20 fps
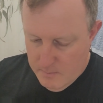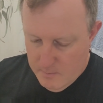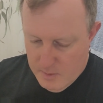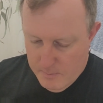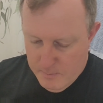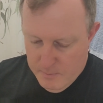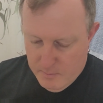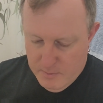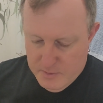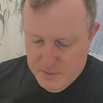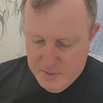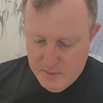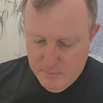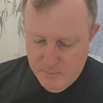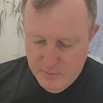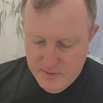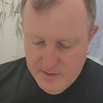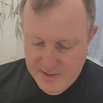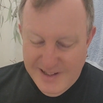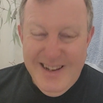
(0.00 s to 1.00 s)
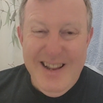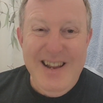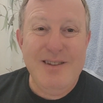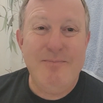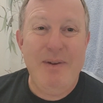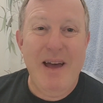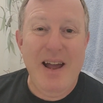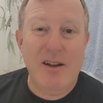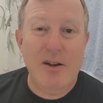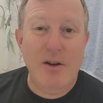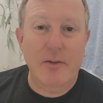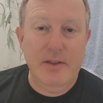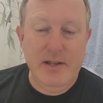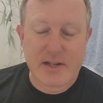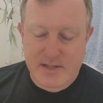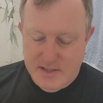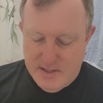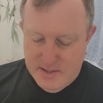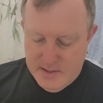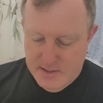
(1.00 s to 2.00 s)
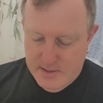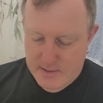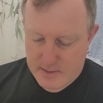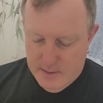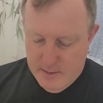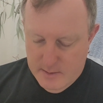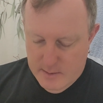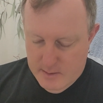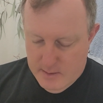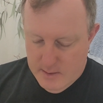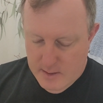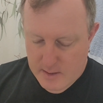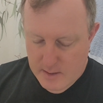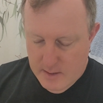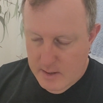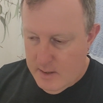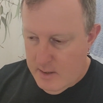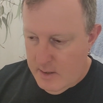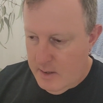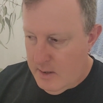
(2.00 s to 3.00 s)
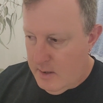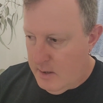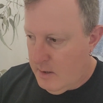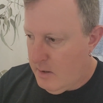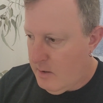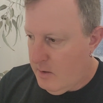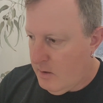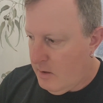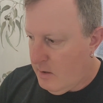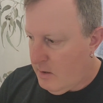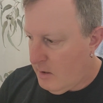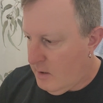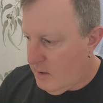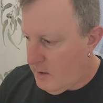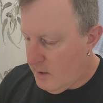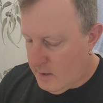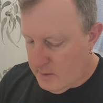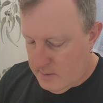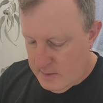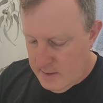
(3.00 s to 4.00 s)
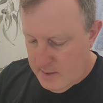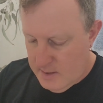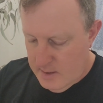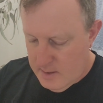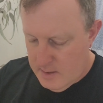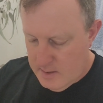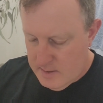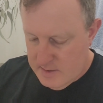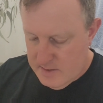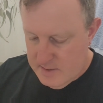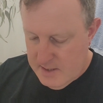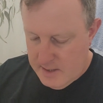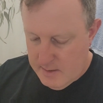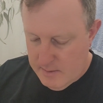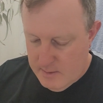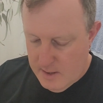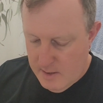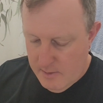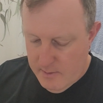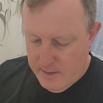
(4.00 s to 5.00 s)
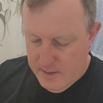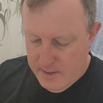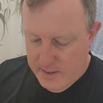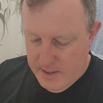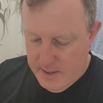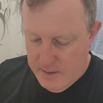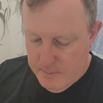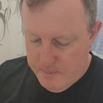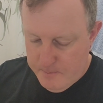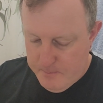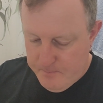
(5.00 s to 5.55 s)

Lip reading: Probably should have put the lid back on this just to get the scent going again.